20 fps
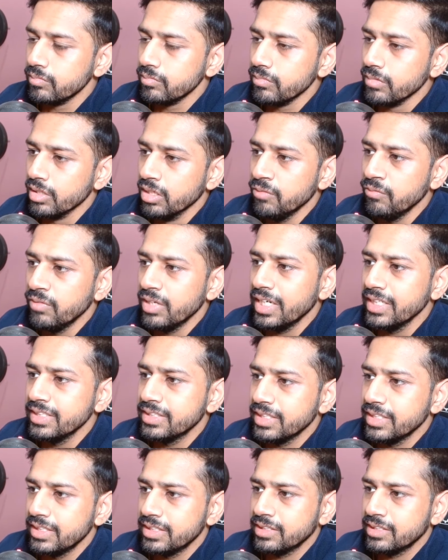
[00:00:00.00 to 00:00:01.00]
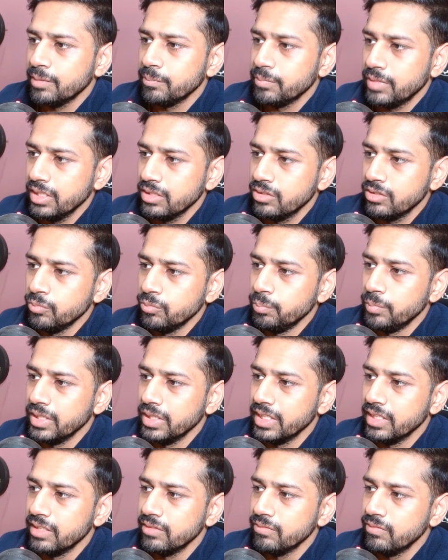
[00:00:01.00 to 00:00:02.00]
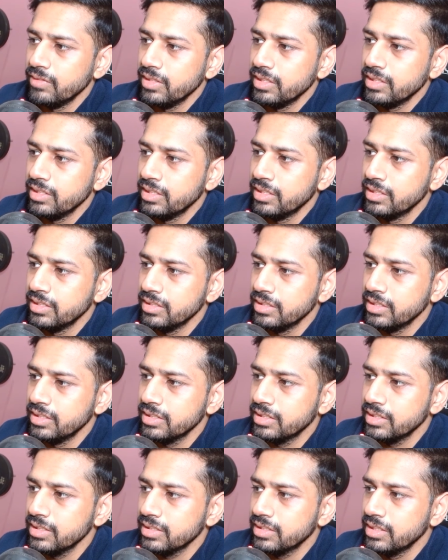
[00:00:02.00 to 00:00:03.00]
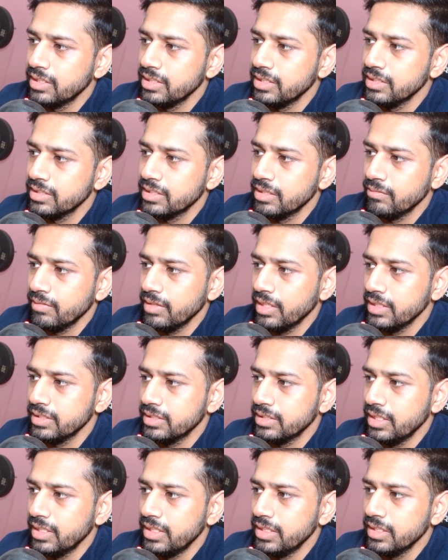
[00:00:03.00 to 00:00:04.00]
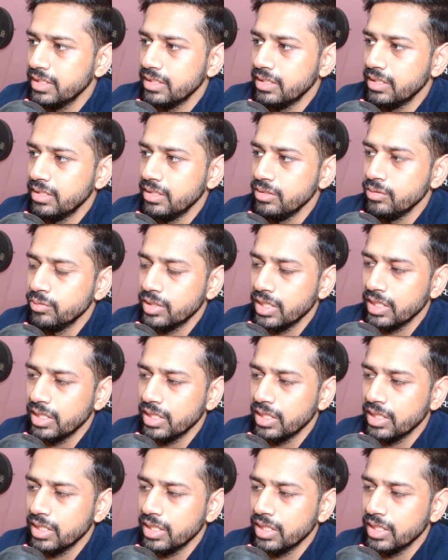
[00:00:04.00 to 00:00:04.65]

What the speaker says: when I said something to begin with, this is the reason when I said you can